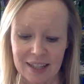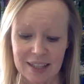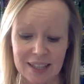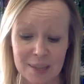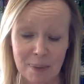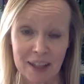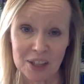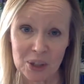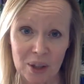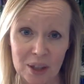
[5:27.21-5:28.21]
Despite
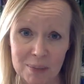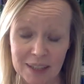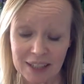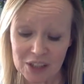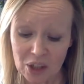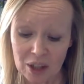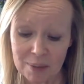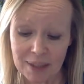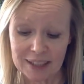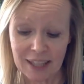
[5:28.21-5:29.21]
Charlemagne's